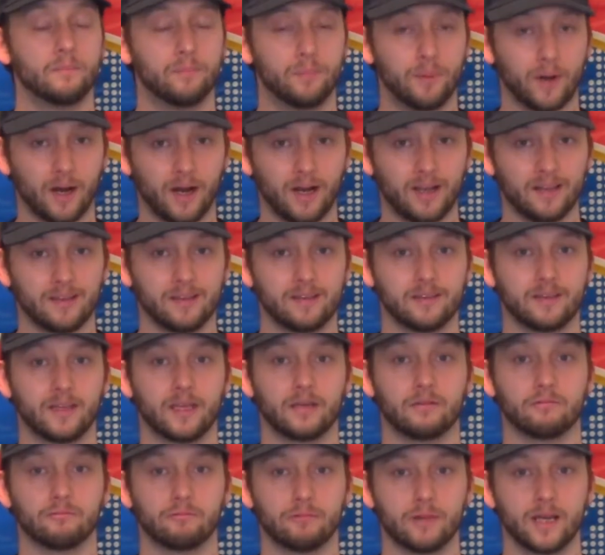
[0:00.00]
but
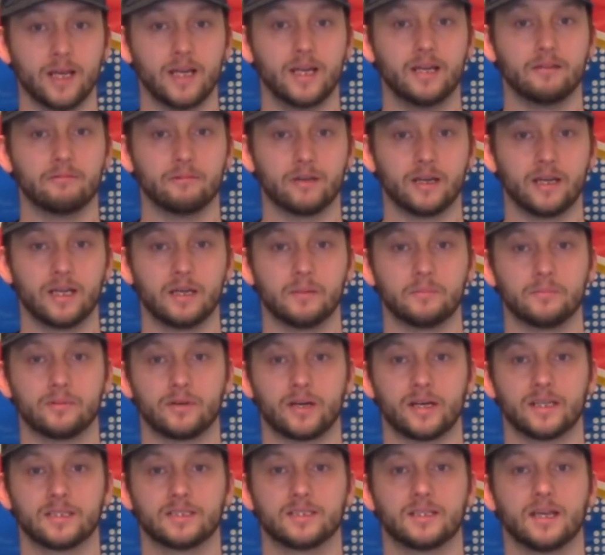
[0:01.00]
they really
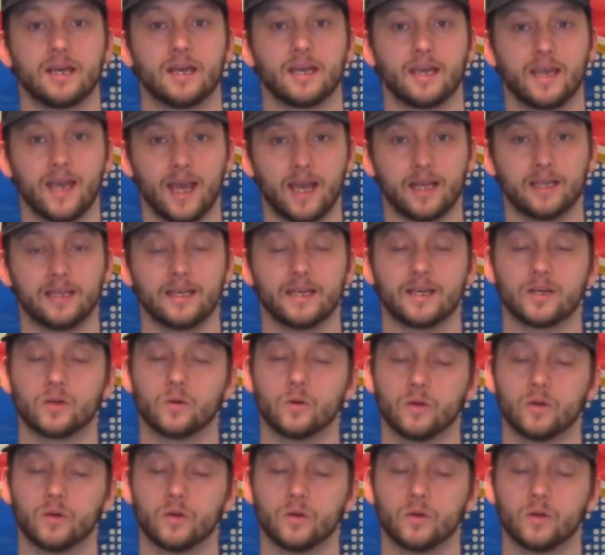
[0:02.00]
impressed again in